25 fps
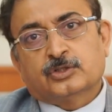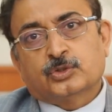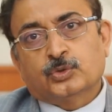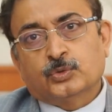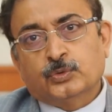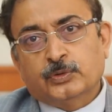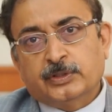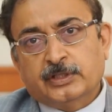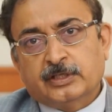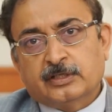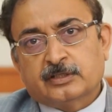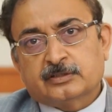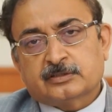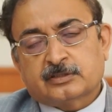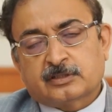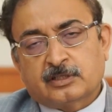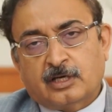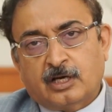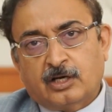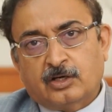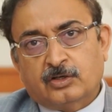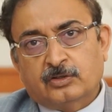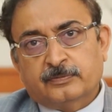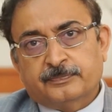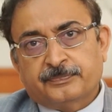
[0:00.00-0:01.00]
two years
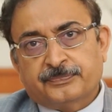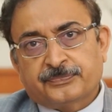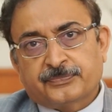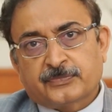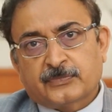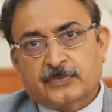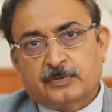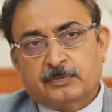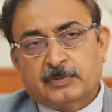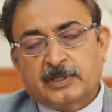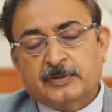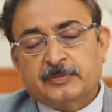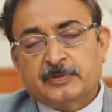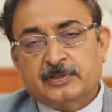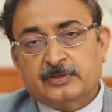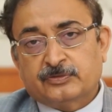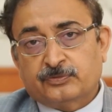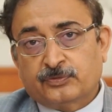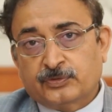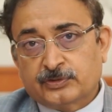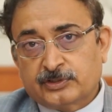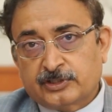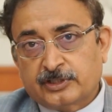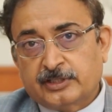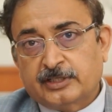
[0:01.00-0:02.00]
now, maybe
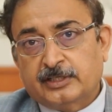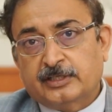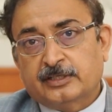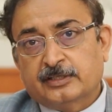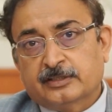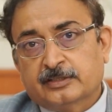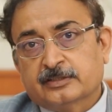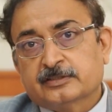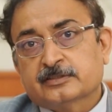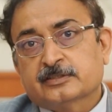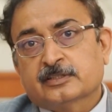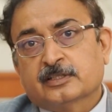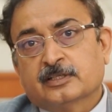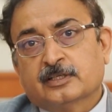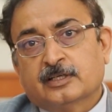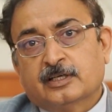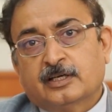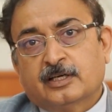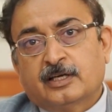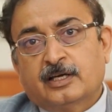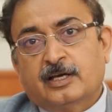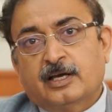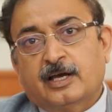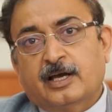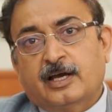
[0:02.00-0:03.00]
three years.
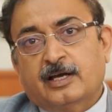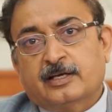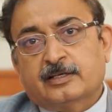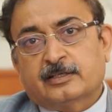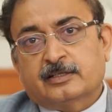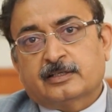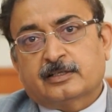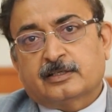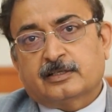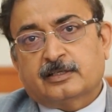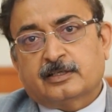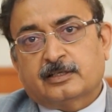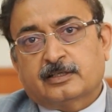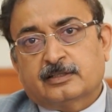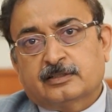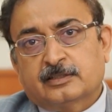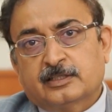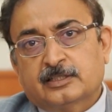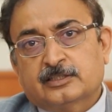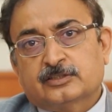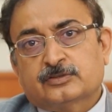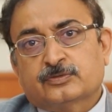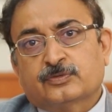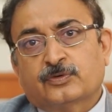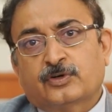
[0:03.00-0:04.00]
And uh,
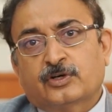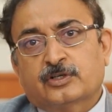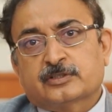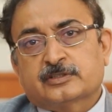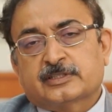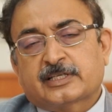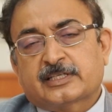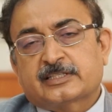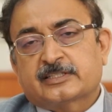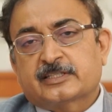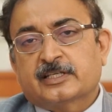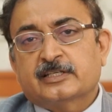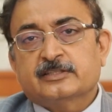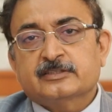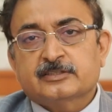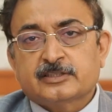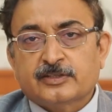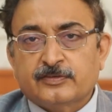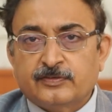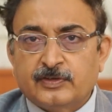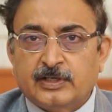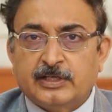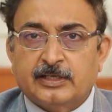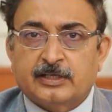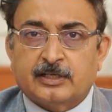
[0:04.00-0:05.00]
this was
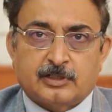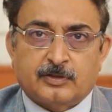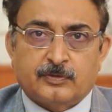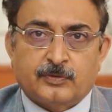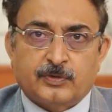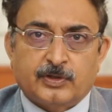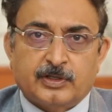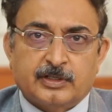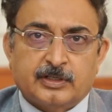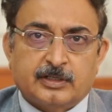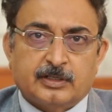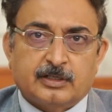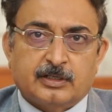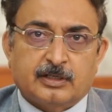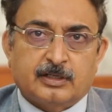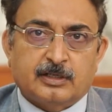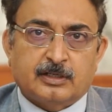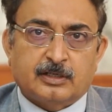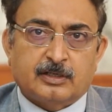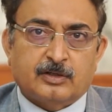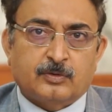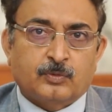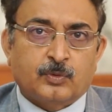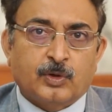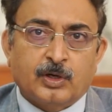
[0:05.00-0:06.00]
extensively covered
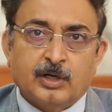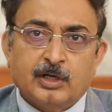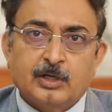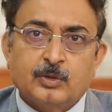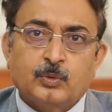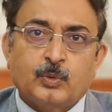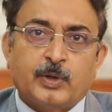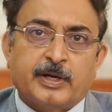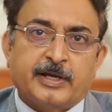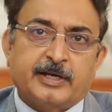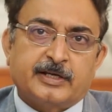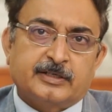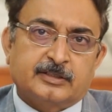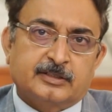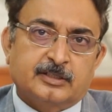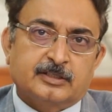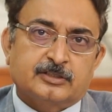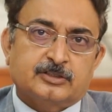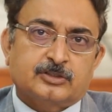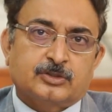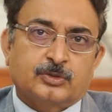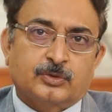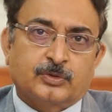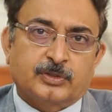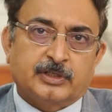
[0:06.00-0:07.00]
uh, worldwide,
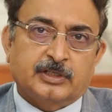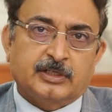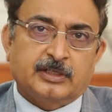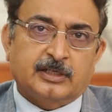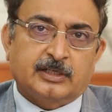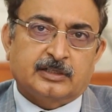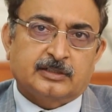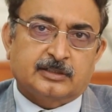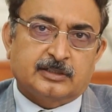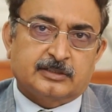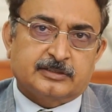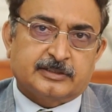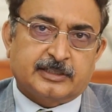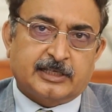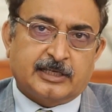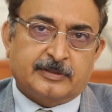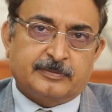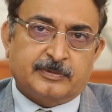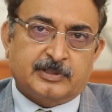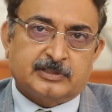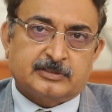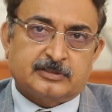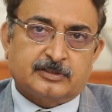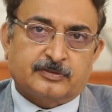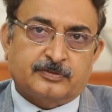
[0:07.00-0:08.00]
this story, and this
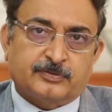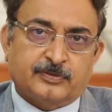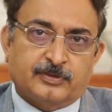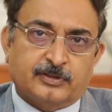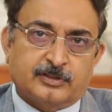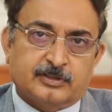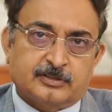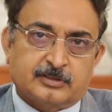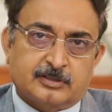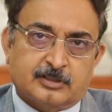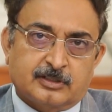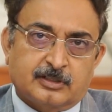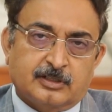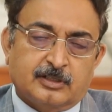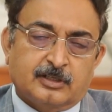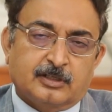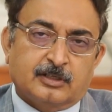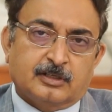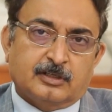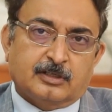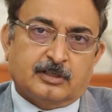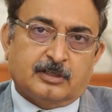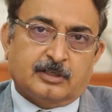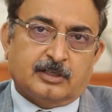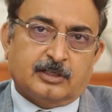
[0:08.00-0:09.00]
came as the first
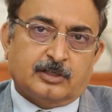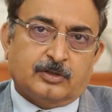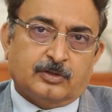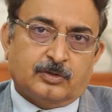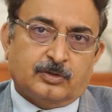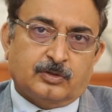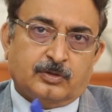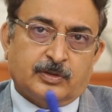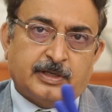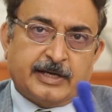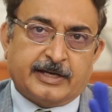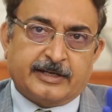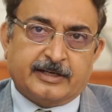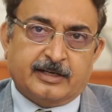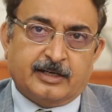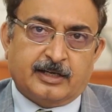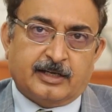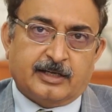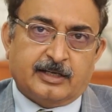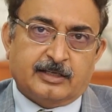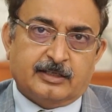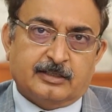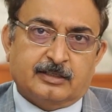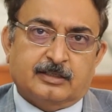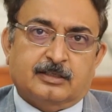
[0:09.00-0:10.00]
you know,
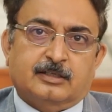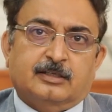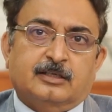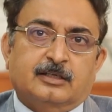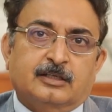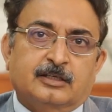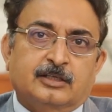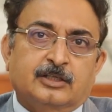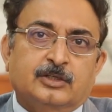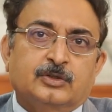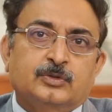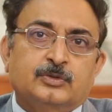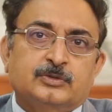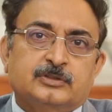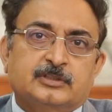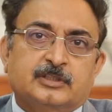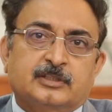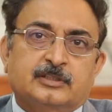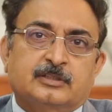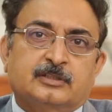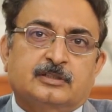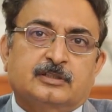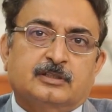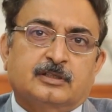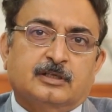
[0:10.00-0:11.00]
headline uh, news
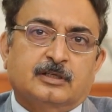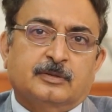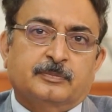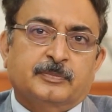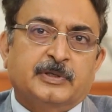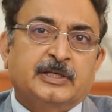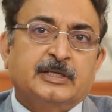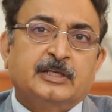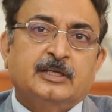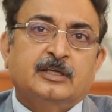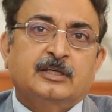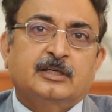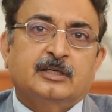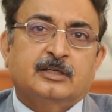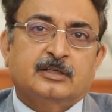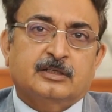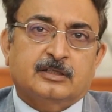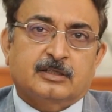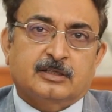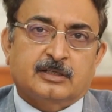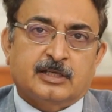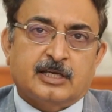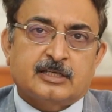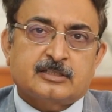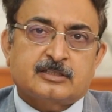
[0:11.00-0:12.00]
in uh, many
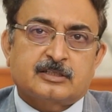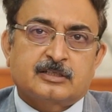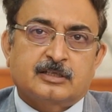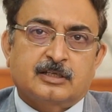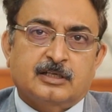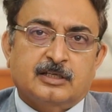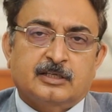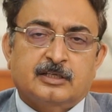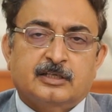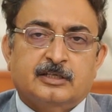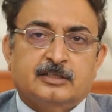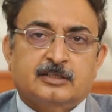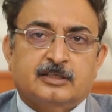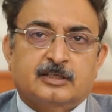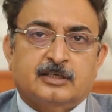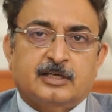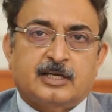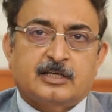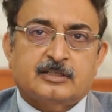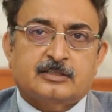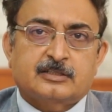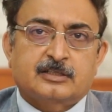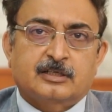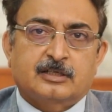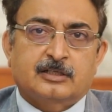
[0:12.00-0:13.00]
national and
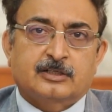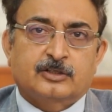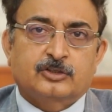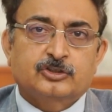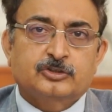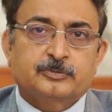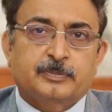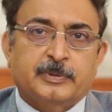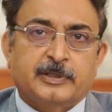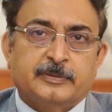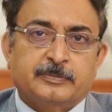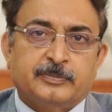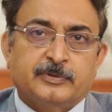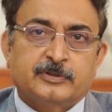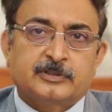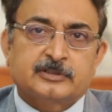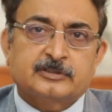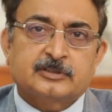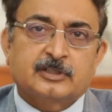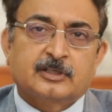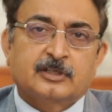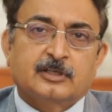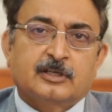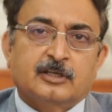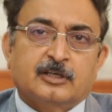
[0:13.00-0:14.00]
international
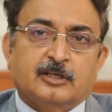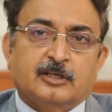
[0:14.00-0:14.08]
newspapers